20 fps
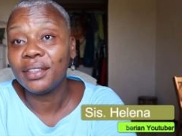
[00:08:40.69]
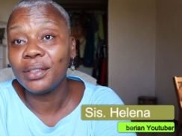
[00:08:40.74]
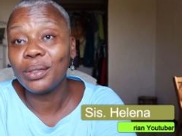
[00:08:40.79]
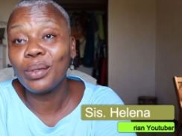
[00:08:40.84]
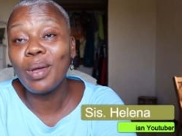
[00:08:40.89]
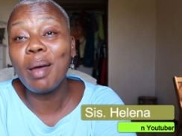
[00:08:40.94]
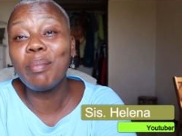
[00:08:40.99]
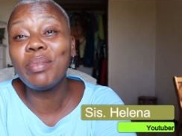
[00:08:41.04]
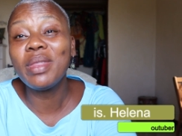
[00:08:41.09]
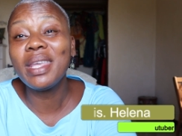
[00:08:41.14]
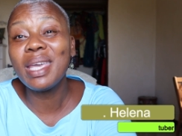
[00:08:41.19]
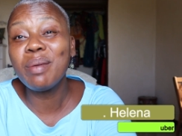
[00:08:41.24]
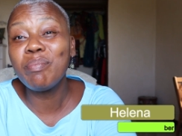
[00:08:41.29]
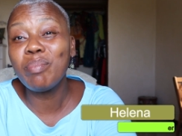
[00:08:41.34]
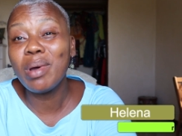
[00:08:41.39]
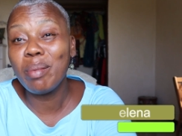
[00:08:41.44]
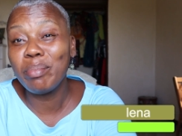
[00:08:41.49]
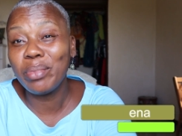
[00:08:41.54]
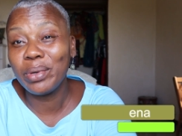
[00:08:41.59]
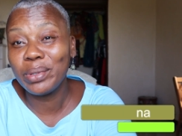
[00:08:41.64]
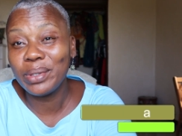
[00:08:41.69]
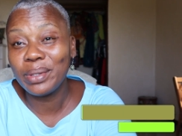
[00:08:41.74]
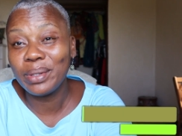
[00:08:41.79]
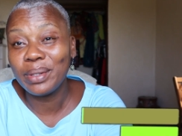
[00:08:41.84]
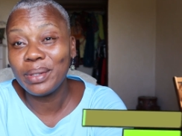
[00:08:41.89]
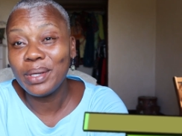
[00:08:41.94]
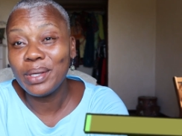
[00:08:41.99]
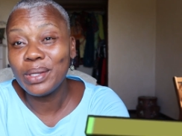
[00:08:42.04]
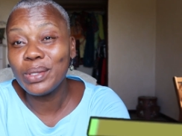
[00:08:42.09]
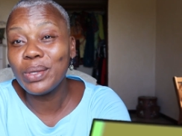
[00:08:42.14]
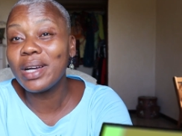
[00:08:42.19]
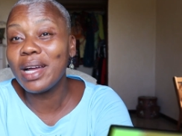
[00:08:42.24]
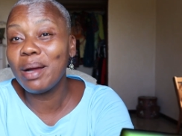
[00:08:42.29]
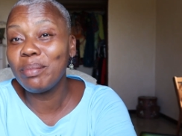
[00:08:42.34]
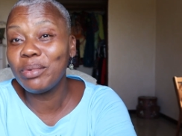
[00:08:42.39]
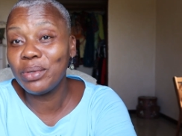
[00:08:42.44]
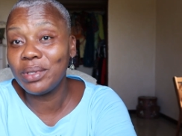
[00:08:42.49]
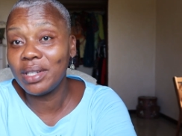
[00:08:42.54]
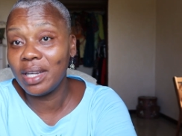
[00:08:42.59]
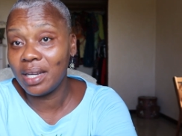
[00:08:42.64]
So I'm thinking palm butter. So
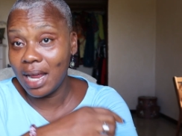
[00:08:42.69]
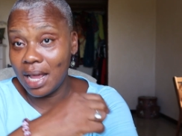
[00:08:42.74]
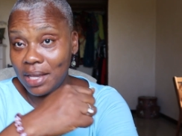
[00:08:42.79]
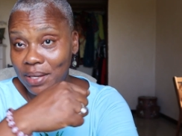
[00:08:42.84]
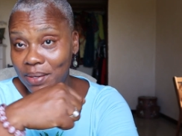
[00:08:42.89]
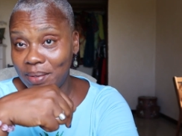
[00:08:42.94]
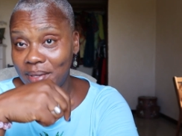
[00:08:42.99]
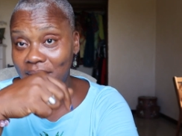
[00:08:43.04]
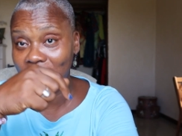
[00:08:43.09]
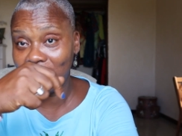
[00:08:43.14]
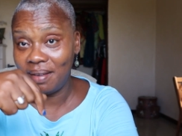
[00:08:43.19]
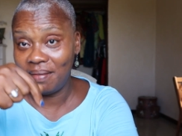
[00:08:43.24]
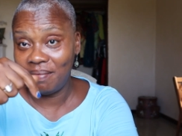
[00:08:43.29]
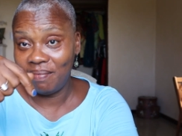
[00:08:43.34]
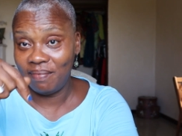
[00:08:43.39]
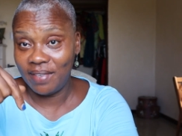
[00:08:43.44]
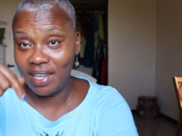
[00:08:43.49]
come today, that's today.